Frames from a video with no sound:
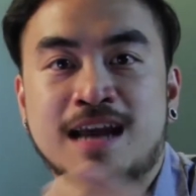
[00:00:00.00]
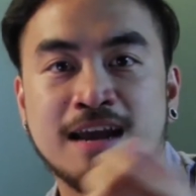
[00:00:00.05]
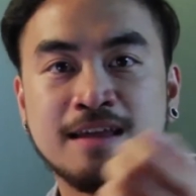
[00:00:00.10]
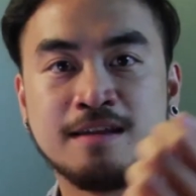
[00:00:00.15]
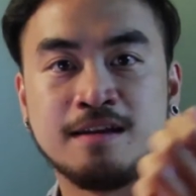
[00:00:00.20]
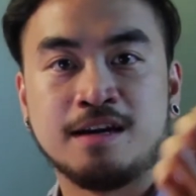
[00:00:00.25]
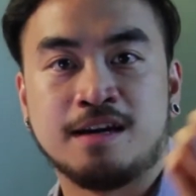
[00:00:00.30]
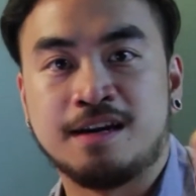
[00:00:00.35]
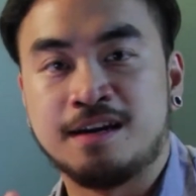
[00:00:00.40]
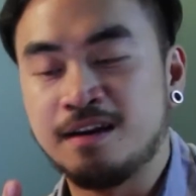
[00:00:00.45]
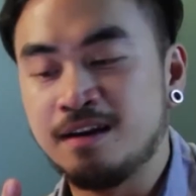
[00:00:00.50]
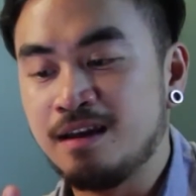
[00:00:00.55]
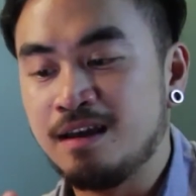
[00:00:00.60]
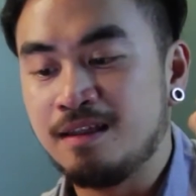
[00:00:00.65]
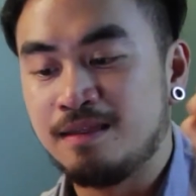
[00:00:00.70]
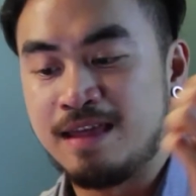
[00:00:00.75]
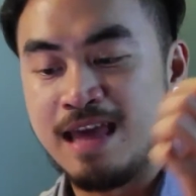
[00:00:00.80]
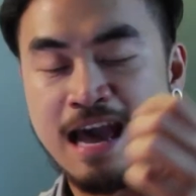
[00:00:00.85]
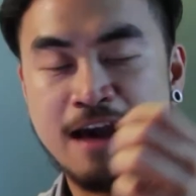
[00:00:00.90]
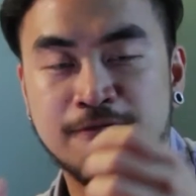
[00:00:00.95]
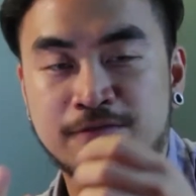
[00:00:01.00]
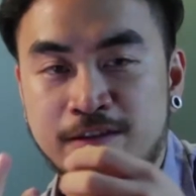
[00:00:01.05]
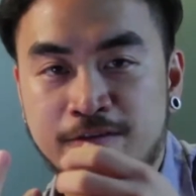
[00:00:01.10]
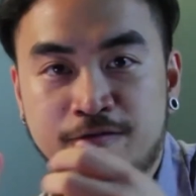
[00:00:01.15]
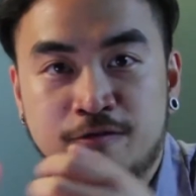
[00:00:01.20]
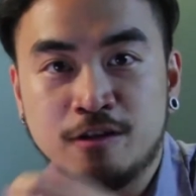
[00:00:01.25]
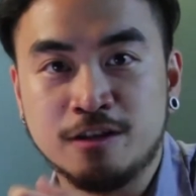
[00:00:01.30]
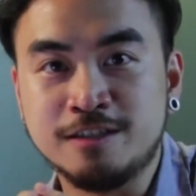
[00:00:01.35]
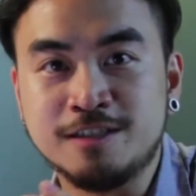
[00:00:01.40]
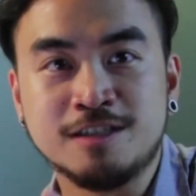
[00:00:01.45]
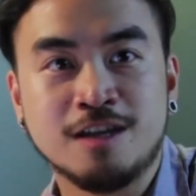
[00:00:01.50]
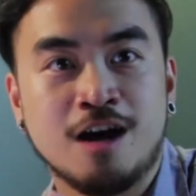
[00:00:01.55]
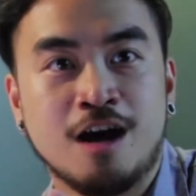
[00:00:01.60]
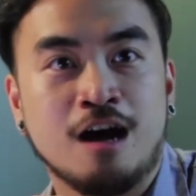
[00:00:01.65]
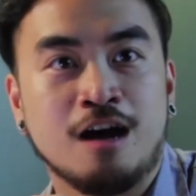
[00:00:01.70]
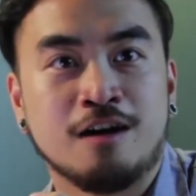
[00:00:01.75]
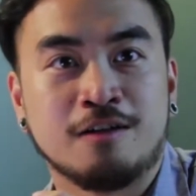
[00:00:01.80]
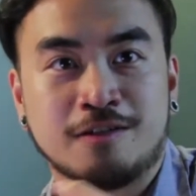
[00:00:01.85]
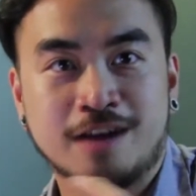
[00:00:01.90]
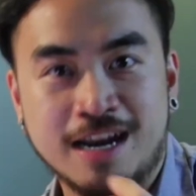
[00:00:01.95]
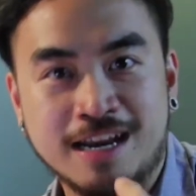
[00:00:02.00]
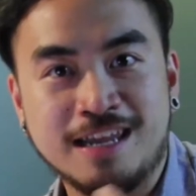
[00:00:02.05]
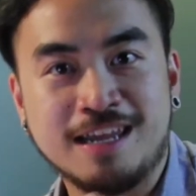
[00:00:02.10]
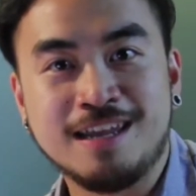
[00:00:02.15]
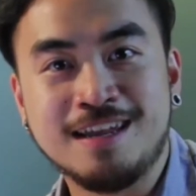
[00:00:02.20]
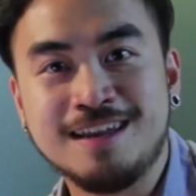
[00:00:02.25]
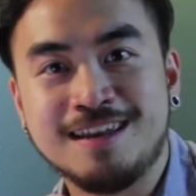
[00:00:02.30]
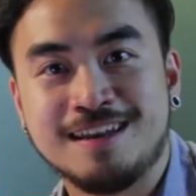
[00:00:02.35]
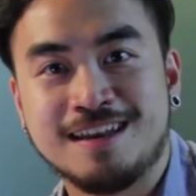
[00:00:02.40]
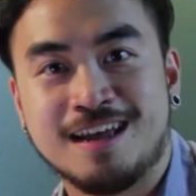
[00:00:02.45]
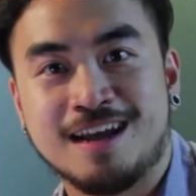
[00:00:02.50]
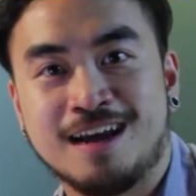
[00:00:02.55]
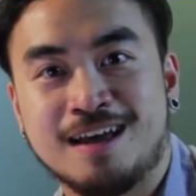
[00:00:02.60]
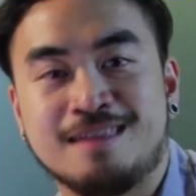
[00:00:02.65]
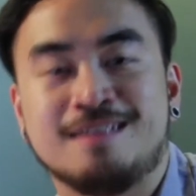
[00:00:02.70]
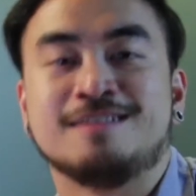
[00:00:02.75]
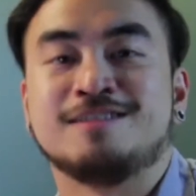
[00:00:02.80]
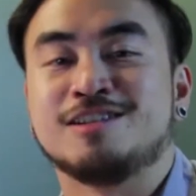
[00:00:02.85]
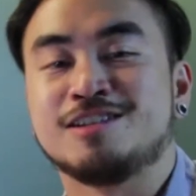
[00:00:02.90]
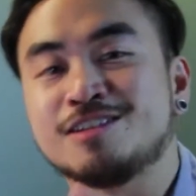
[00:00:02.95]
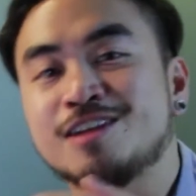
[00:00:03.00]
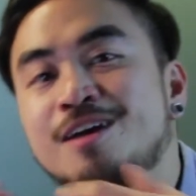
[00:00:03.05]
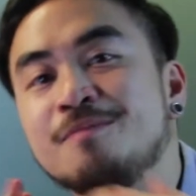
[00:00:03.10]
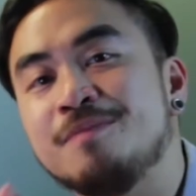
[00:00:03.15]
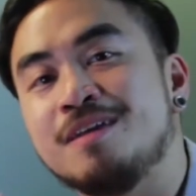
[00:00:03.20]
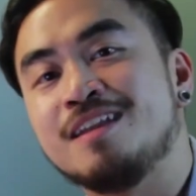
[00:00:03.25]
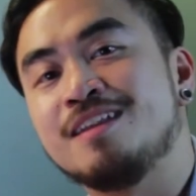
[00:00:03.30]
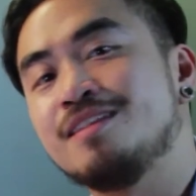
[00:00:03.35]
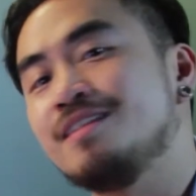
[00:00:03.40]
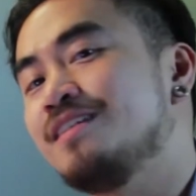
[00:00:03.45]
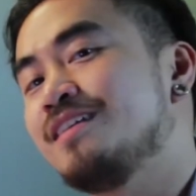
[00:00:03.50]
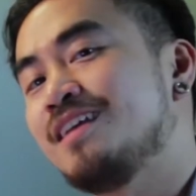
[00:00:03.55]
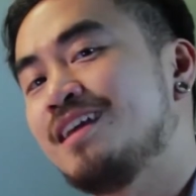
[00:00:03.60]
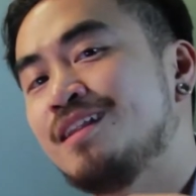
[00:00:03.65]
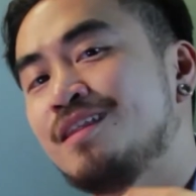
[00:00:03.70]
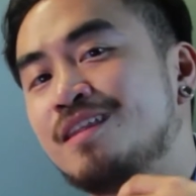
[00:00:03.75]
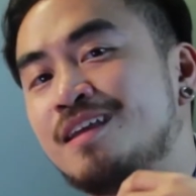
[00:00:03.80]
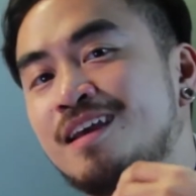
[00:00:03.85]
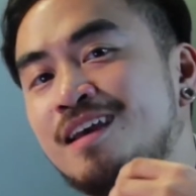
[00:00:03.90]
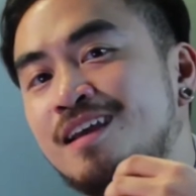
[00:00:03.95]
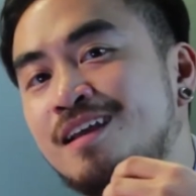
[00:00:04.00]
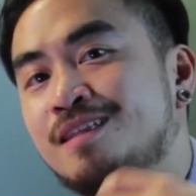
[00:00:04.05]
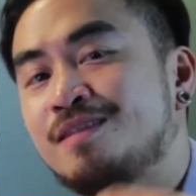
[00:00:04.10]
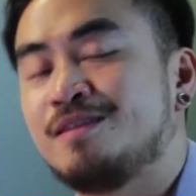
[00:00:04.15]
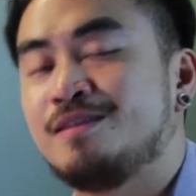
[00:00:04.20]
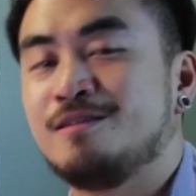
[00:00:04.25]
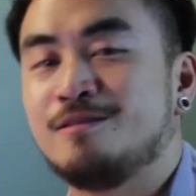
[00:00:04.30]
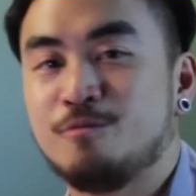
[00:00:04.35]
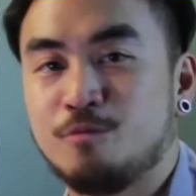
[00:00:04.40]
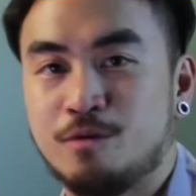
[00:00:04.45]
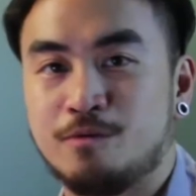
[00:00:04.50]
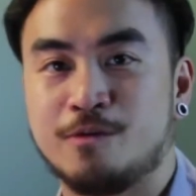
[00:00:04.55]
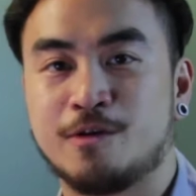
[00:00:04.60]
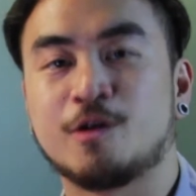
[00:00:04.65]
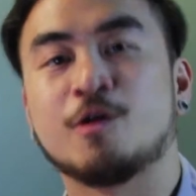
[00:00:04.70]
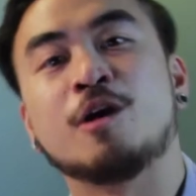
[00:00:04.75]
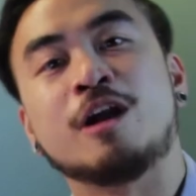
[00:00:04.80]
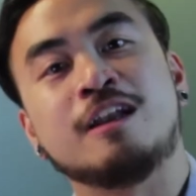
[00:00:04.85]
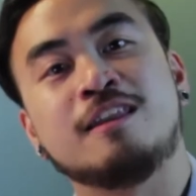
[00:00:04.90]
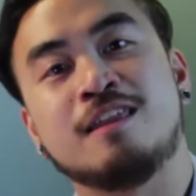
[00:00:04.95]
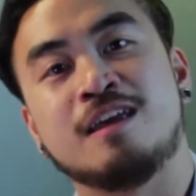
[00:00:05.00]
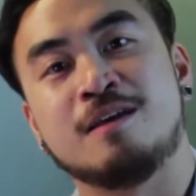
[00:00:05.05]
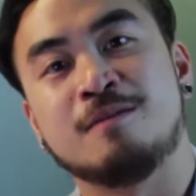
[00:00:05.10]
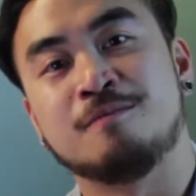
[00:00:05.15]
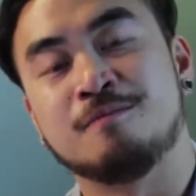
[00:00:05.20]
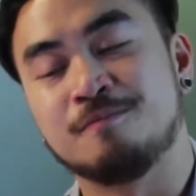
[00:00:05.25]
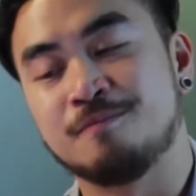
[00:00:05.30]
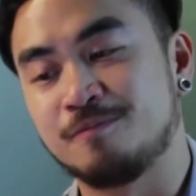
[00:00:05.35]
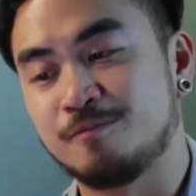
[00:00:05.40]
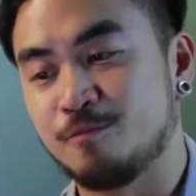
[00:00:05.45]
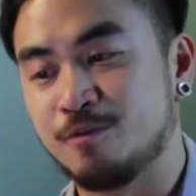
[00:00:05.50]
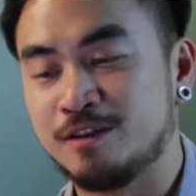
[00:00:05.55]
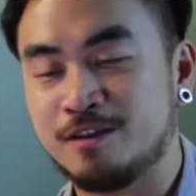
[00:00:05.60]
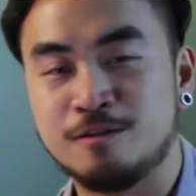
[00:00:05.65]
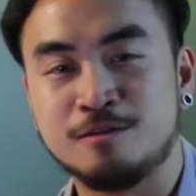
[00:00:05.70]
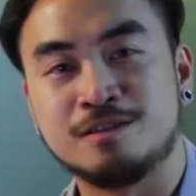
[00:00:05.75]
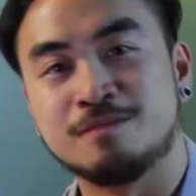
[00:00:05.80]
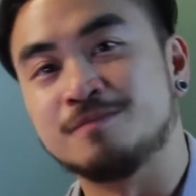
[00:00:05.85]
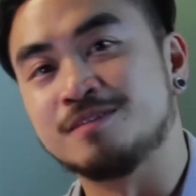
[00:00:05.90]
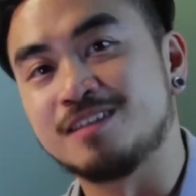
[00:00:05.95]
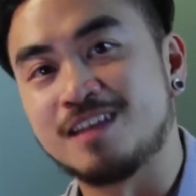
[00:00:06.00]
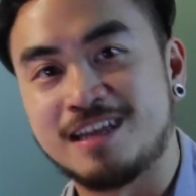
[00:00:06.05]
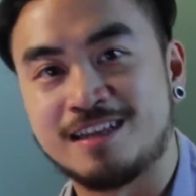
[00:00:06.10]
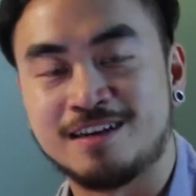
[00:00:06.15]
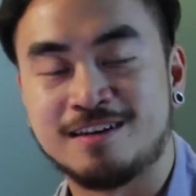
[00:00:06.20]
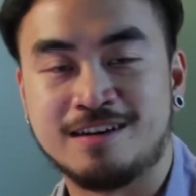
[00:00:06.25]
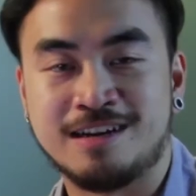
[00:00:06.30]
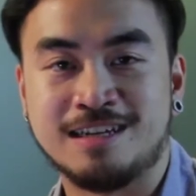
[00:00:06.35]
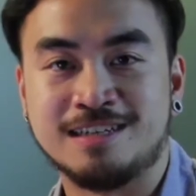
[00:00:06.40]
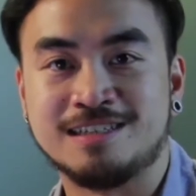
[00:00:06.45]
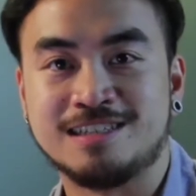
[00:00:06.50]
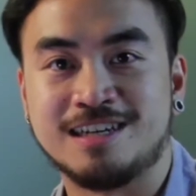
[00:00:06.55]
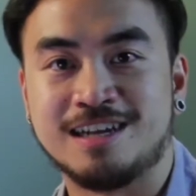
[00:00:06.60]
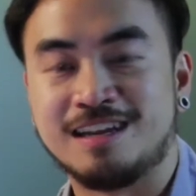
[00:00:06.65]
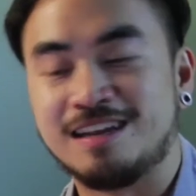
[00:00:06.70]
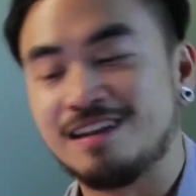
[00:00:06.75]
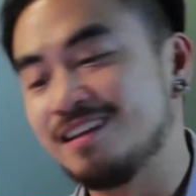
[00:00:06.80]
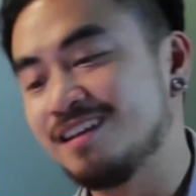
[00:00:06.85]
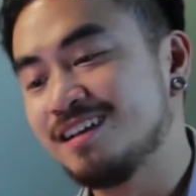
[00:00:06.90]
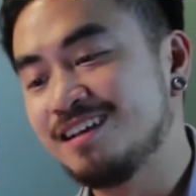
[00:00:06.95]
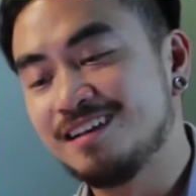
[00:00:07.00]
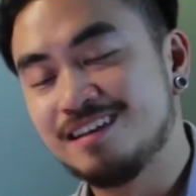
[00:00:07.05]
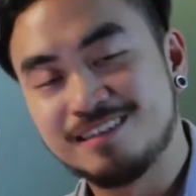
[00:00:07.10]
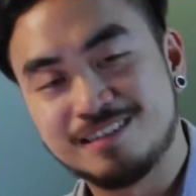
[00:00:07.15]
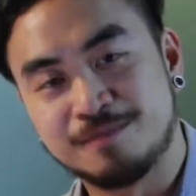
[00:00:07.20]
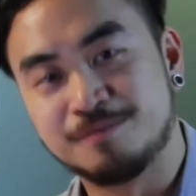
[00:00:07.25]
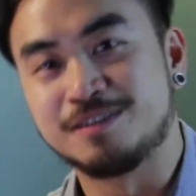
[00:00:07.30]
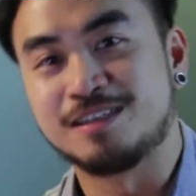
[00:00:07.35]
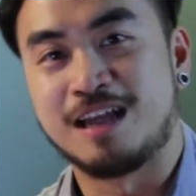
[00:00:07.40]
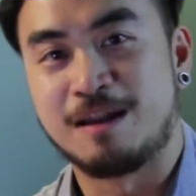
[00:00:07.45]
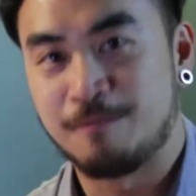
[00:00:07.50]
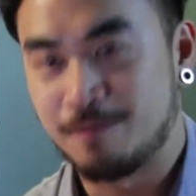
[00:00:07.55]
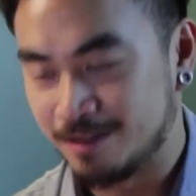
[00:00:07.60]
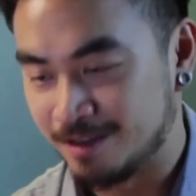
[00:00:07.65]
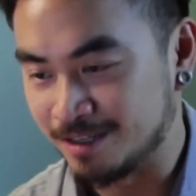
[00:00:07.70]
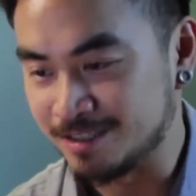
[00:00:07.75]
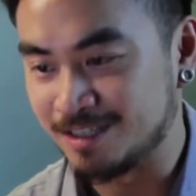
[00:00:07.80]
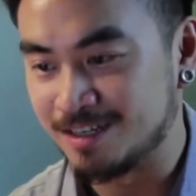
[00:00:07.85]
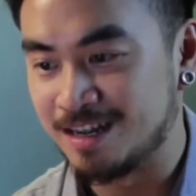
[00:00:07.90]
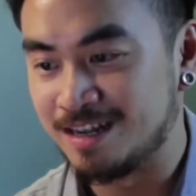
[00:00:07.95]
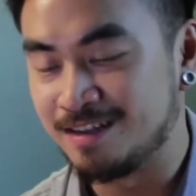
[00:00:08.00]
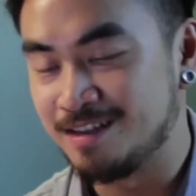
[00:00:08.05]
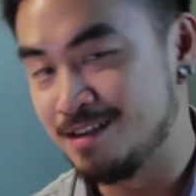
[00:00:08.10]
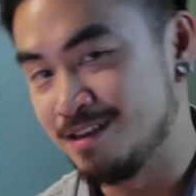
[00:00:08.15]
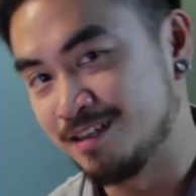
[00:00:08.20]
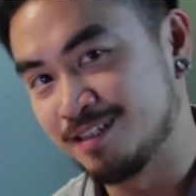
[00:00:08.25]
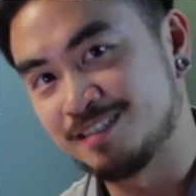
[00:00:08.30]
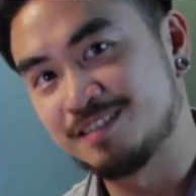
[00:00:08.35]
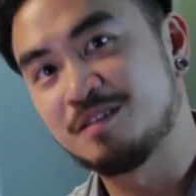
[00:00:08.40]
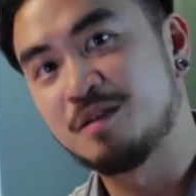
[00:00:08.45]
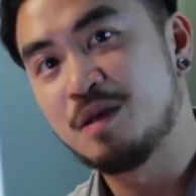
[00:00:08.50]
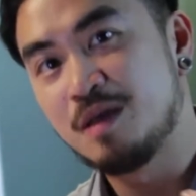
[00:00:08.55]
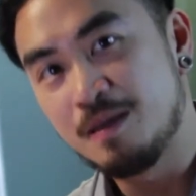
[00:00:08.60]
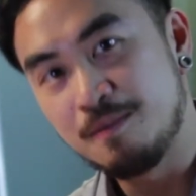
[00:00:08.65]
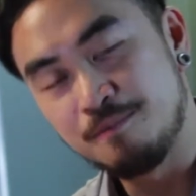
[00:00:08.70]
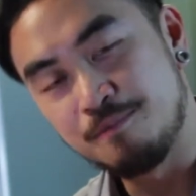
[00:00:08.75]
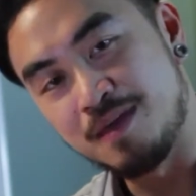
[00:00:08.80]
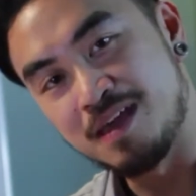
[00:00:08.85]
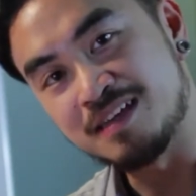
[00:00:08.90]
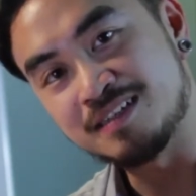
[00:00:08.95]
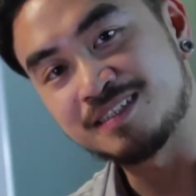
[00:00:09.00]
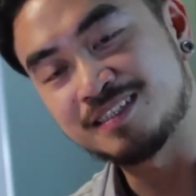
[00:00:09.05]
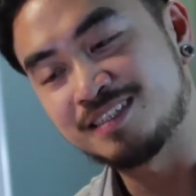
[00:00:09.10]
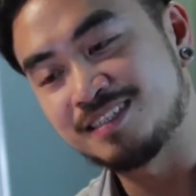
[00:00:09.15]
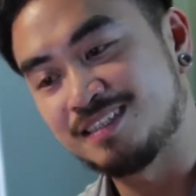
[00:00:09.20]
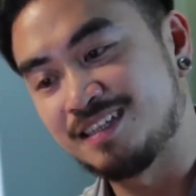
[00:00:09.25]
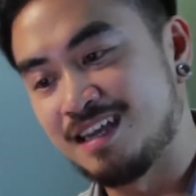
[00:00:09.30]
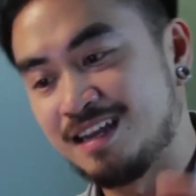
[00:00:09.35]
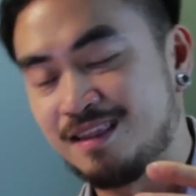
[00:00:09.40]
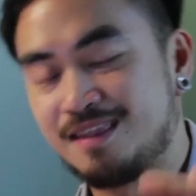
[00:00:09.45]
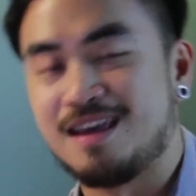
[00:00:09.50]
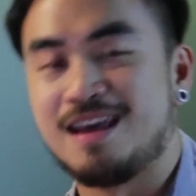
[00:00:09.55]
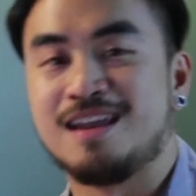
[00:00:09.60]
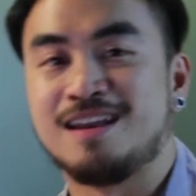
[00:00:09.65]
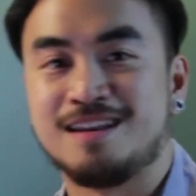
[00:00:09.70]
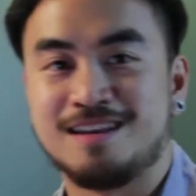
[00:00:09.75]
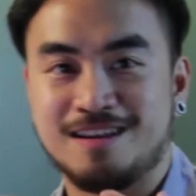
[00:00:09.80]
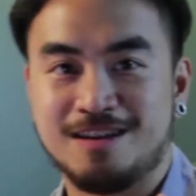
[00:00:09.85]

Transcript: Either they have the full song ready, na they'll just come in and then we'll record them, we'll do some slight arranging, some slight production ideas, mix, and then